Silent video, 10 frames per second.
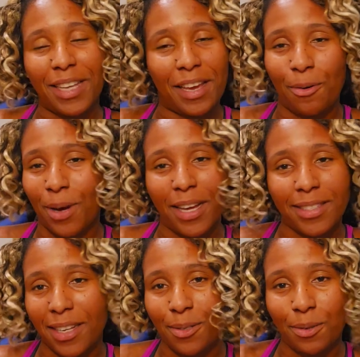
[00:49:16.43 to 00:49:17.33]
take what I
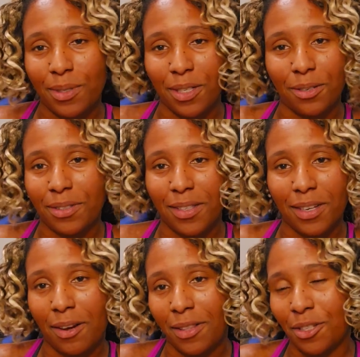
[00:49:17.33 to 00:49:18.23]
say too
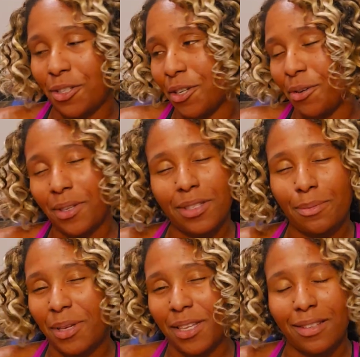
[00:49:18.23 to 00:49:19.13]
seriously on this show because to
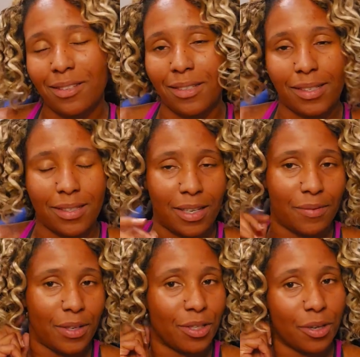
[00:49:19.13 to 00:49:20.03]
me it's just a
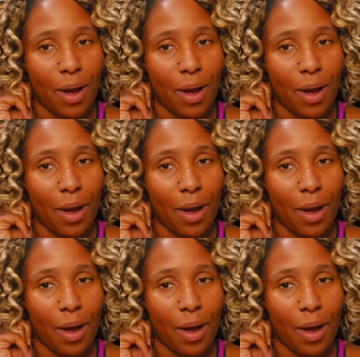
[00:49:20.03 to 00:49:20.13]
TV show.